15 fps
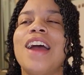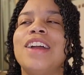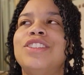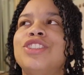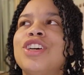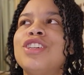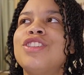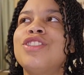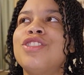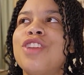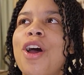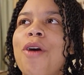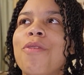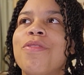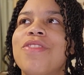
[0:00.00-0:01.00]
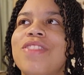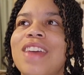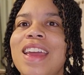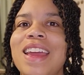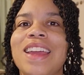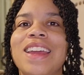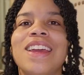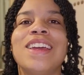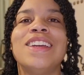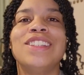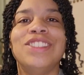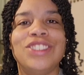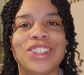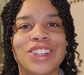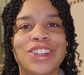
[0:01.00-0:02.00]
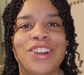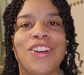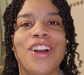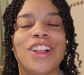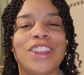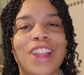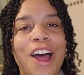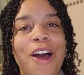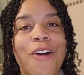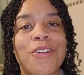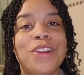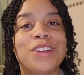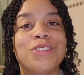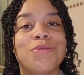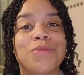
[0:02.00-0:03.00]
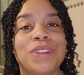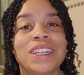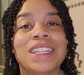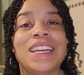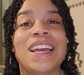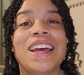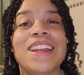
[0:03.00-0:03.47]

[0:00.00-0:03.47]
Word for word: I just don't think gender alone is really